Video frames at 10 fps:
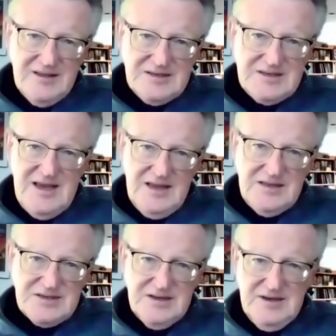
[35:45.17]

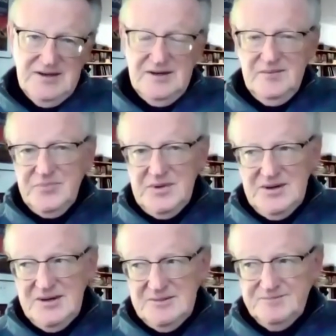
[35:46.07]
States,
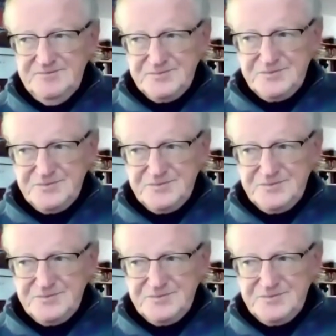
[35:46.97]
um,